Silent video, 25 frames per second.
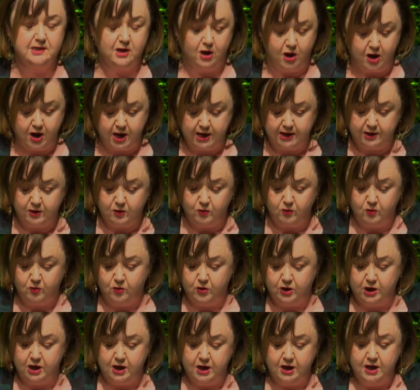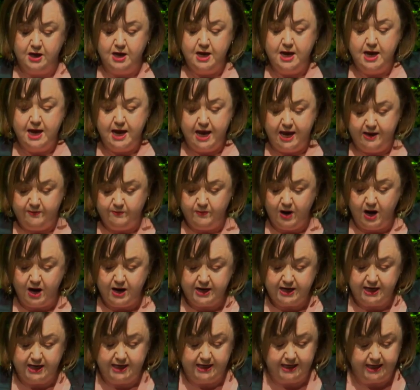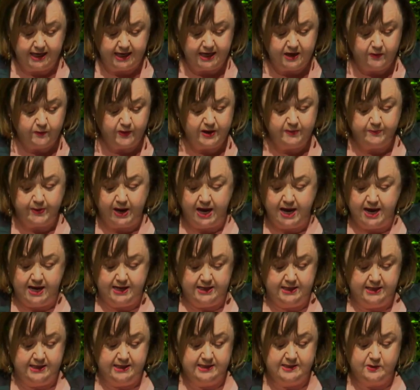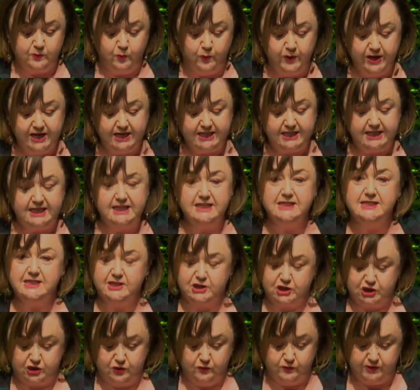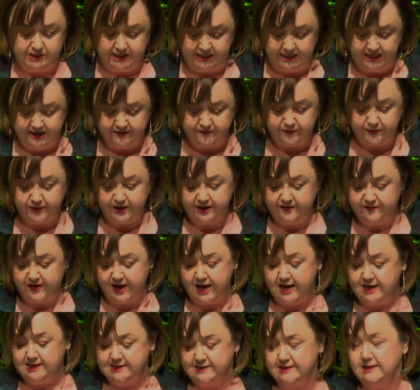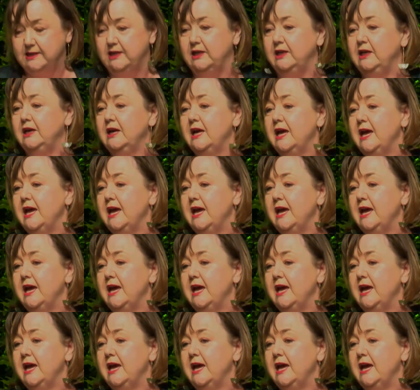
kāinga ora and Māori and iwi partners where the additional delivery of housing